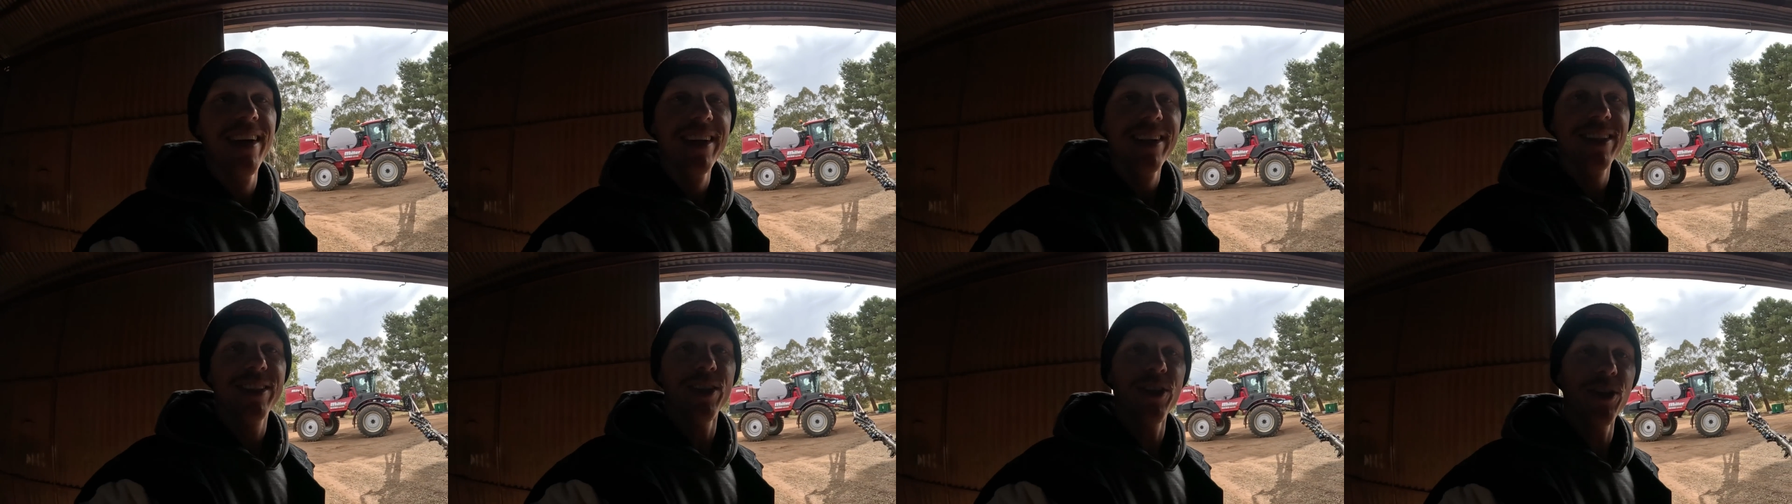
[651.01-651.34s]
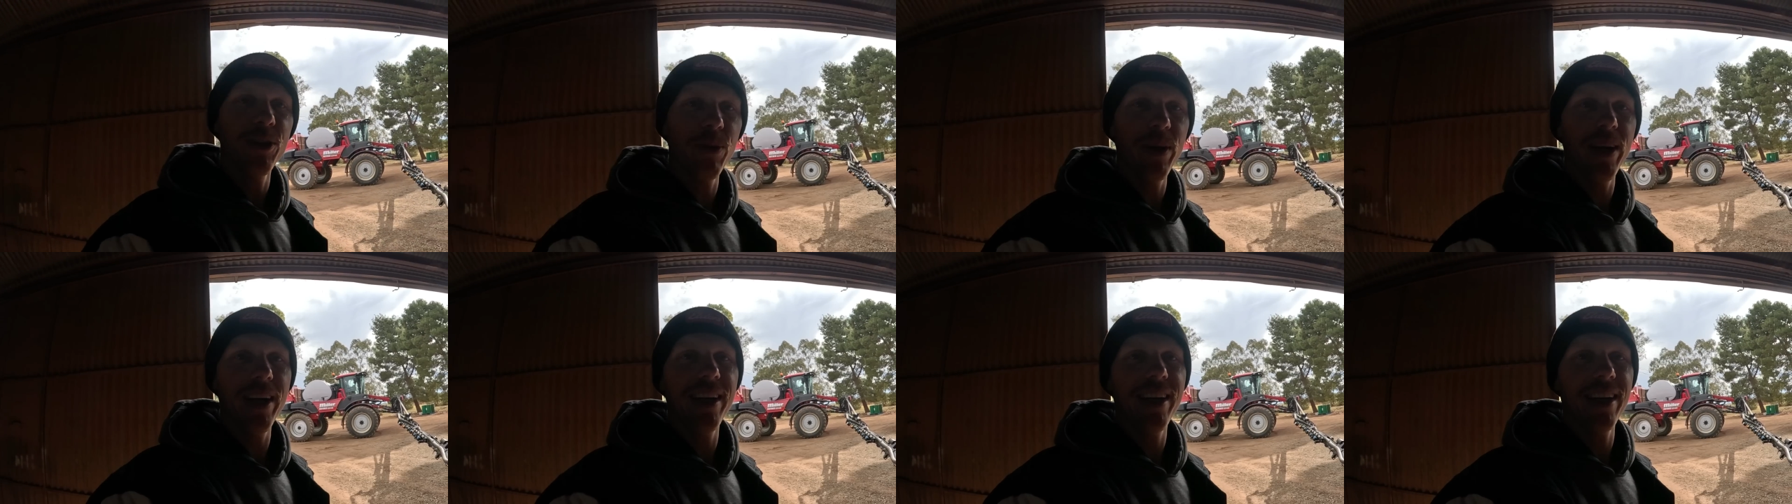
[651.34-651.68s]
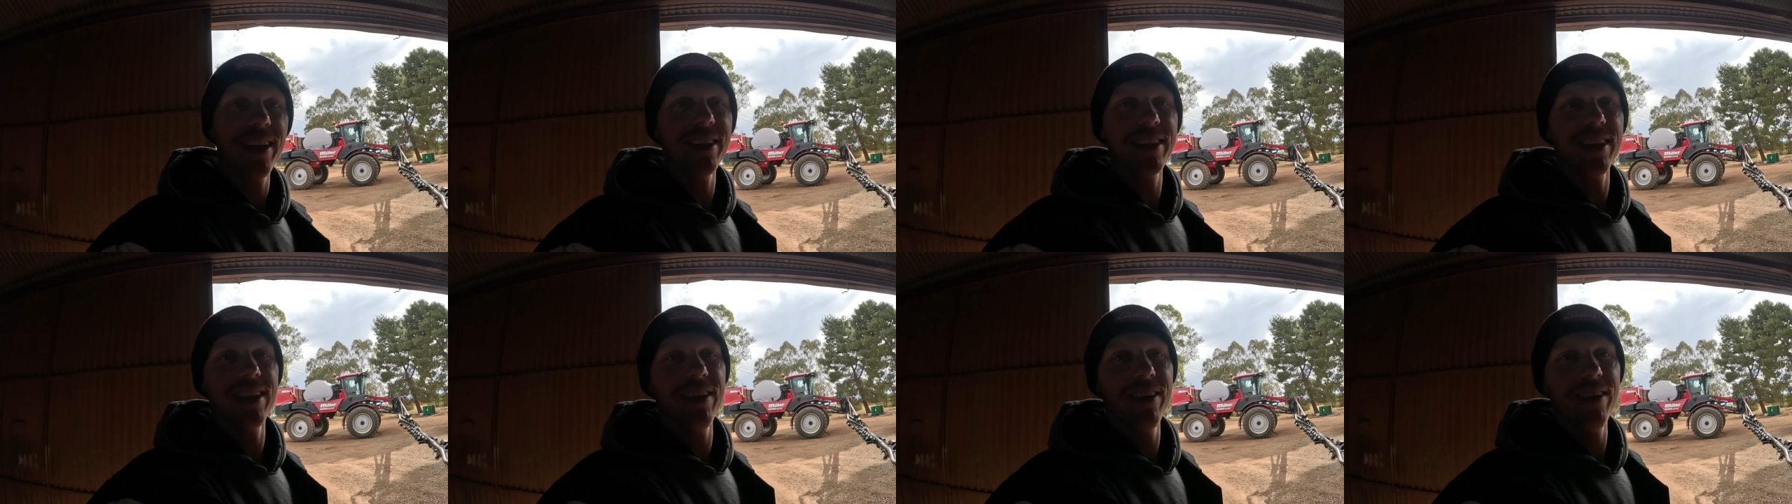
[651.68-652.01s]
2
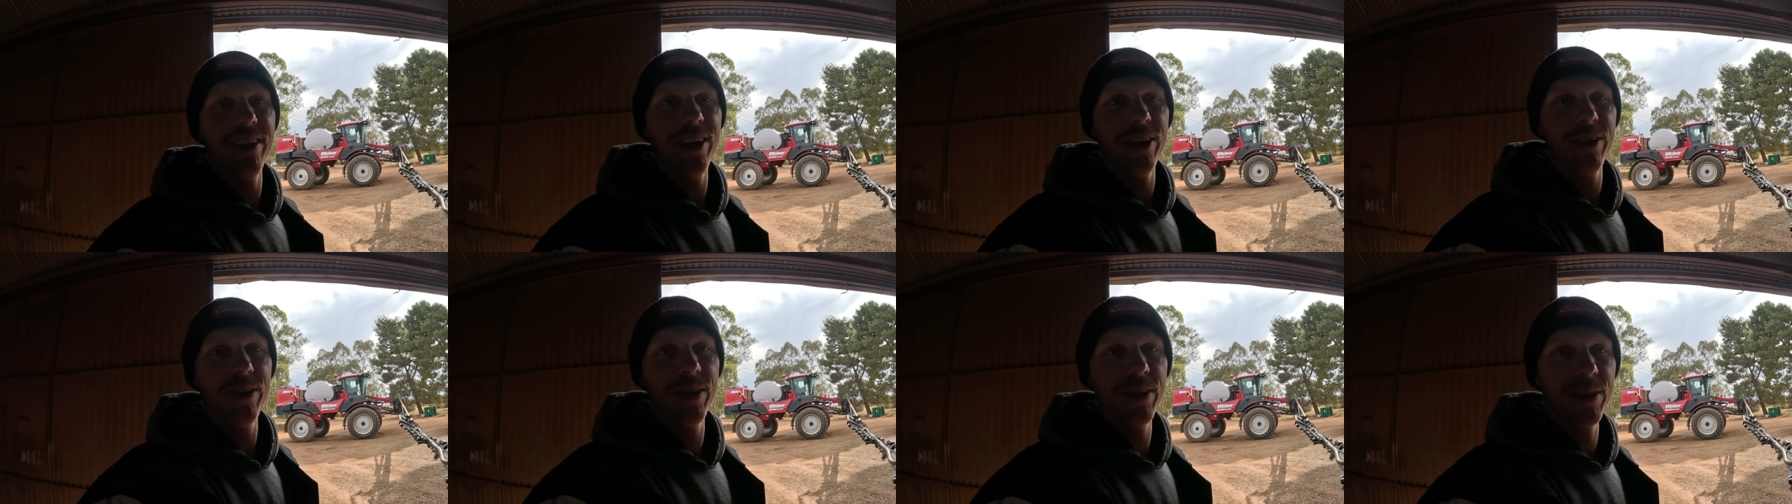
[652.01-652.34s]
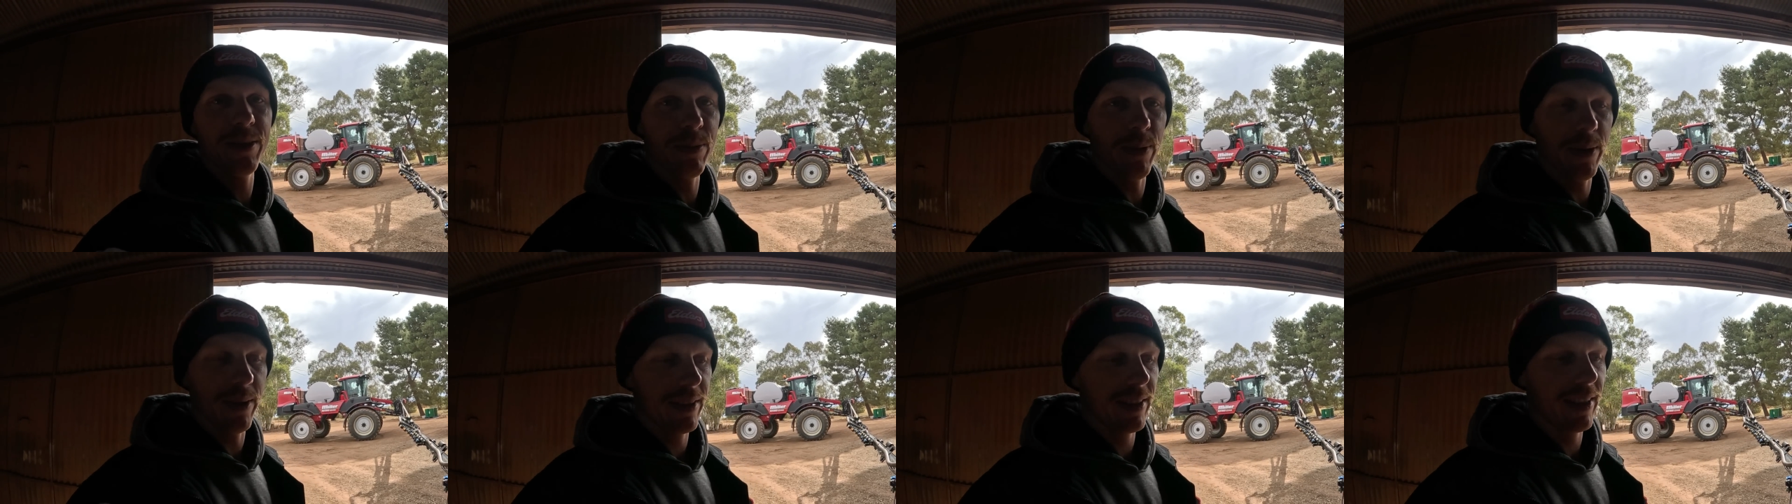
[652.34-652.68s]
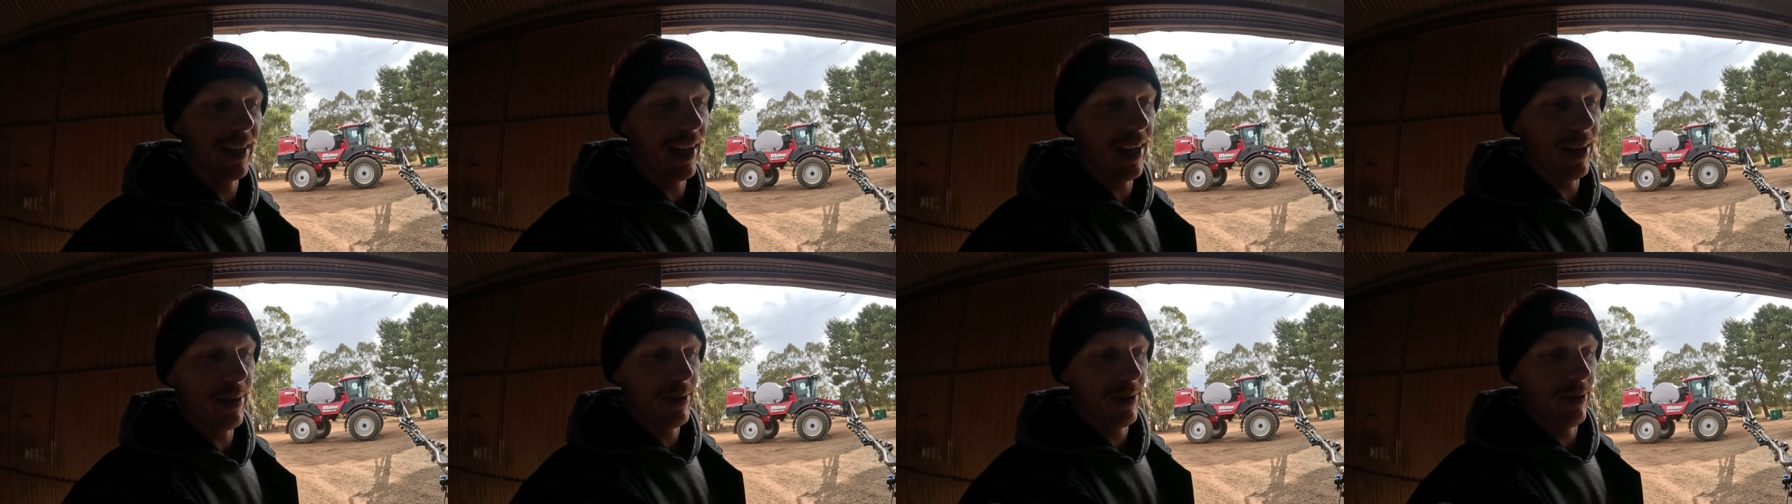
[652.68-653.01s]
weekends in a row we were supposed to
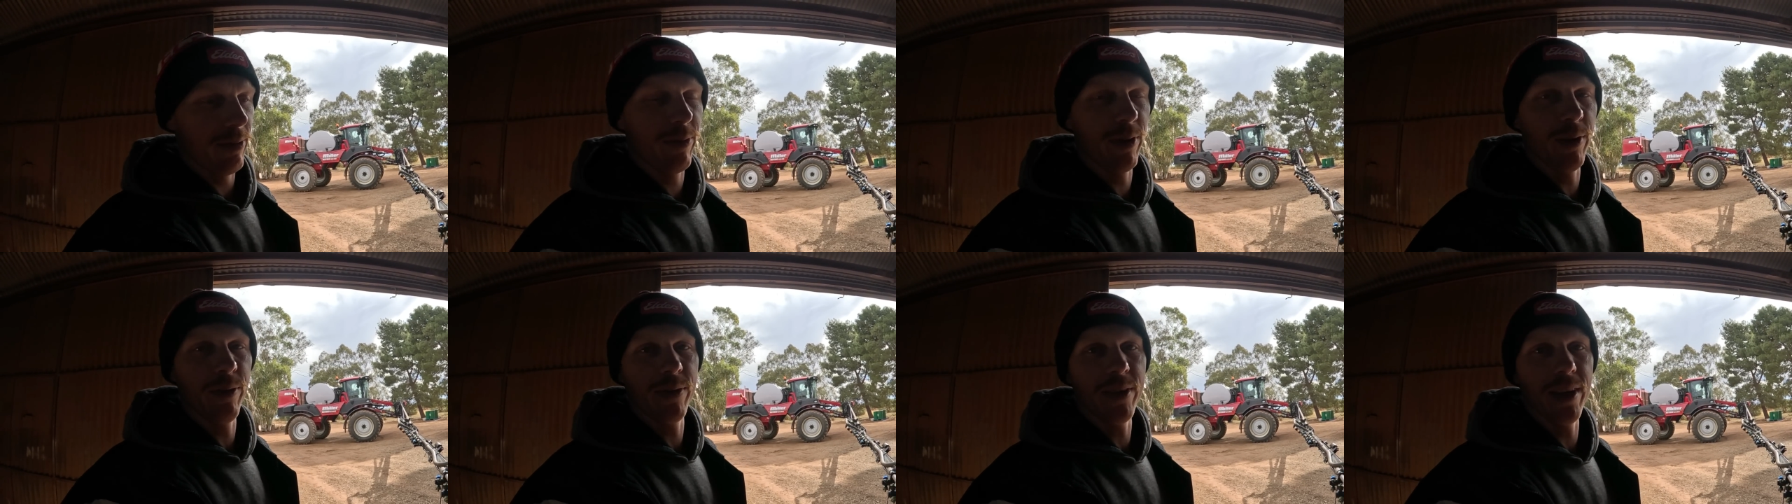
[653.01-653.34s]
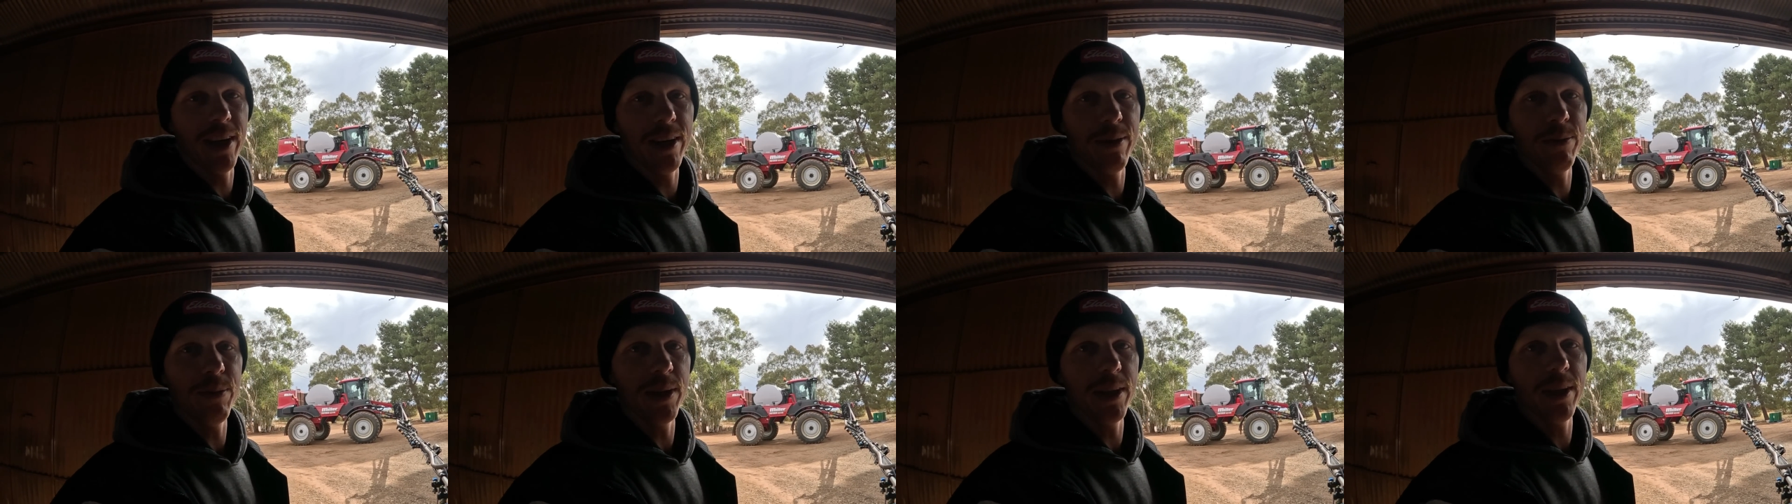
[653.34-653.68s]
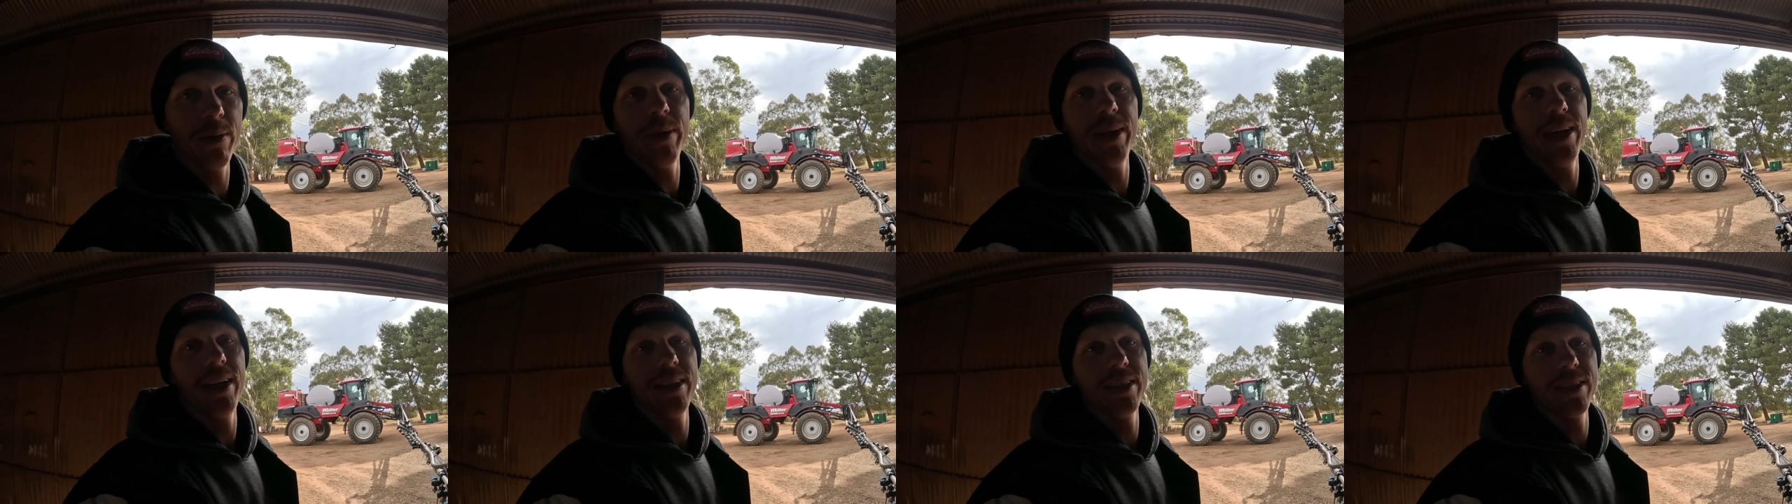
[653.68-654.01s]
get up to 15
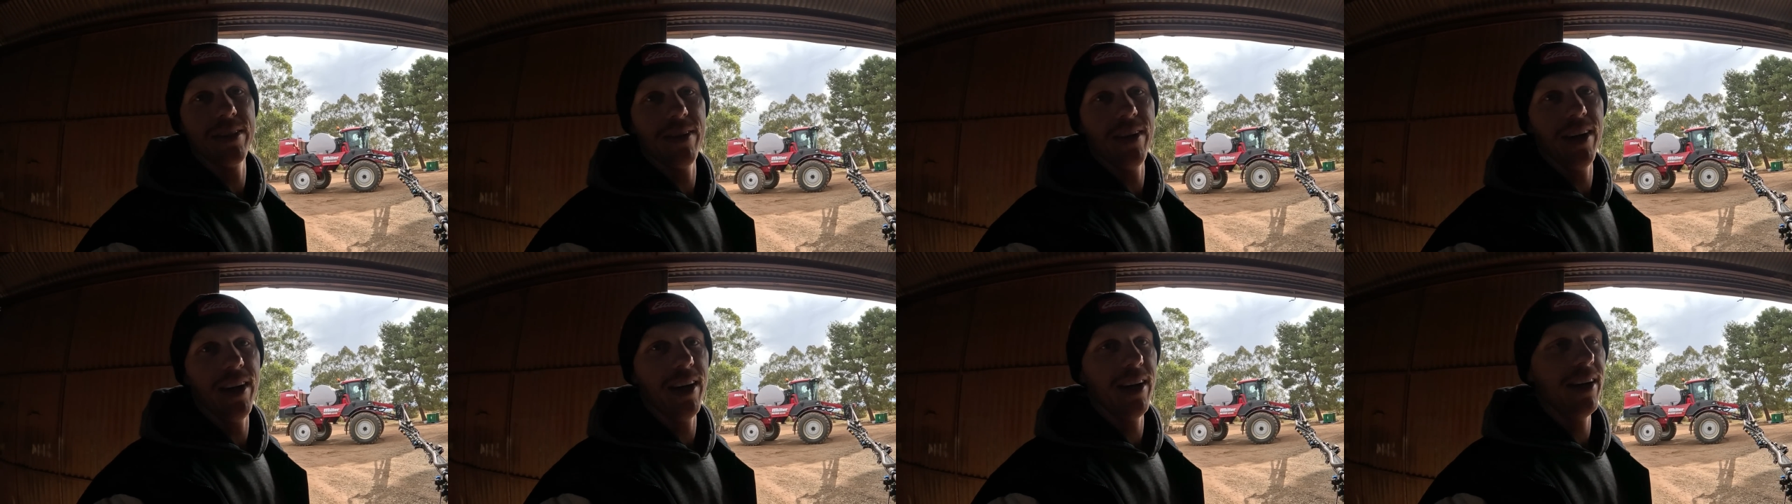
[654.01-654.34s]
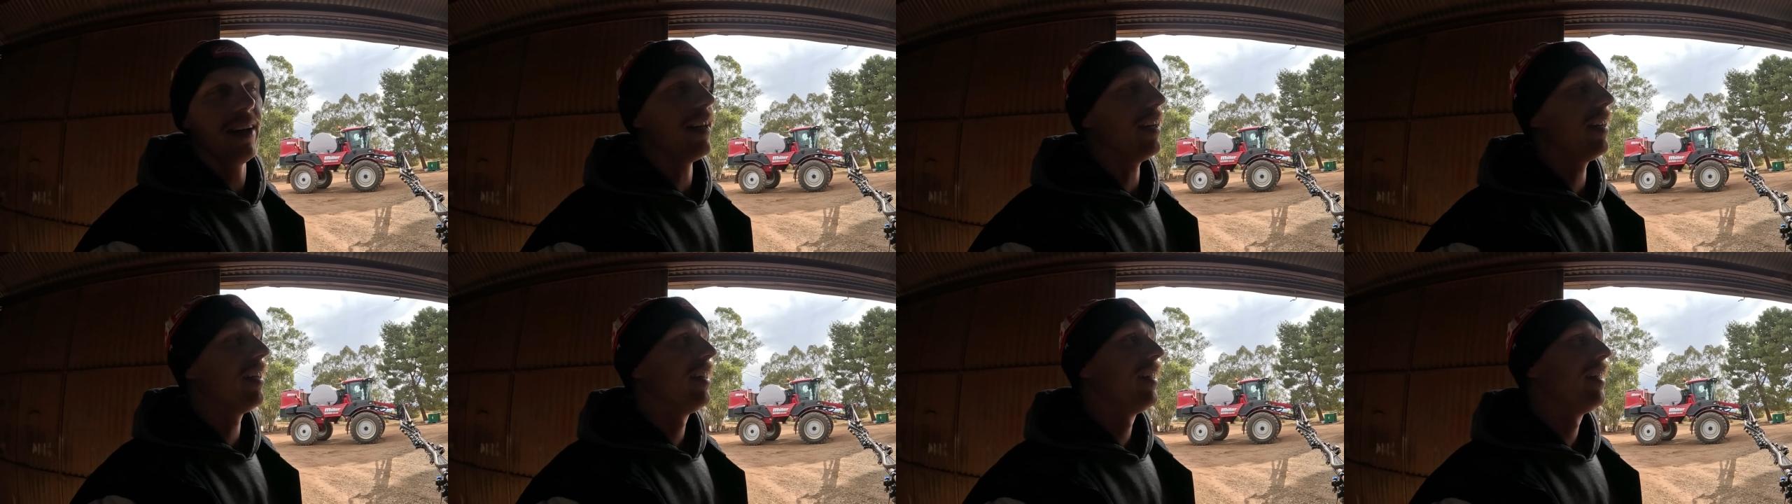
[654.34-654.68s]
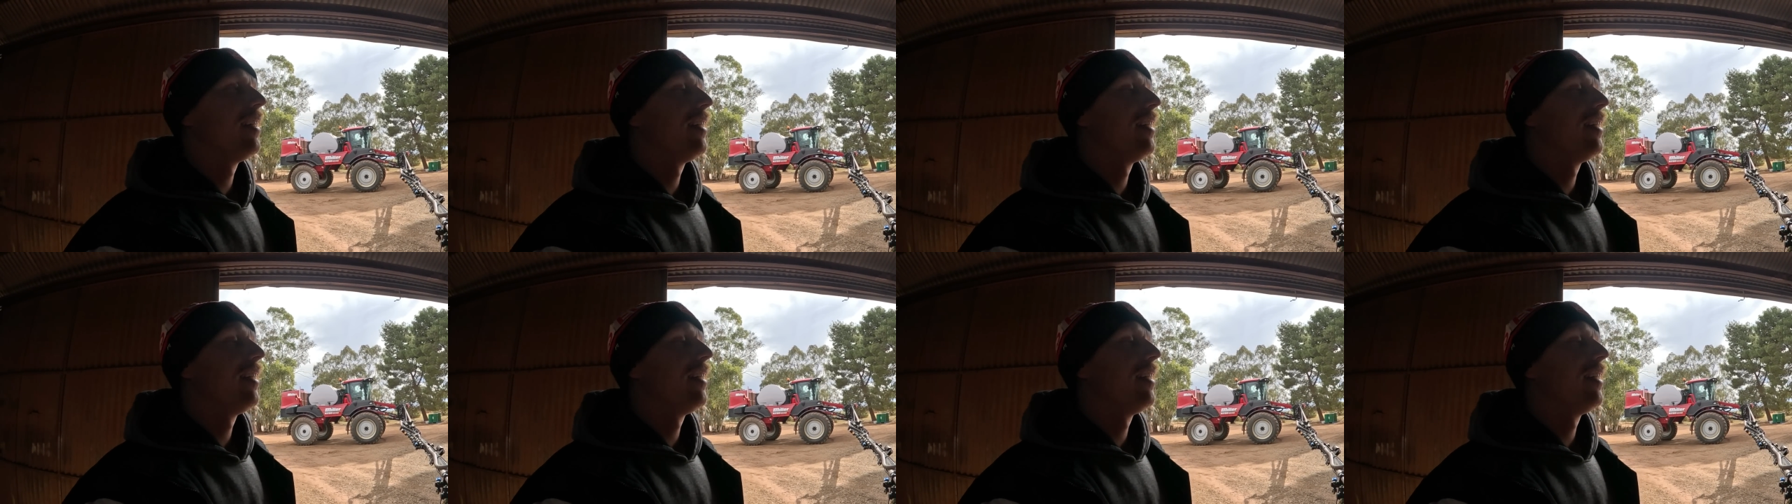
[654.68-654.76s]
millimetres of rain, and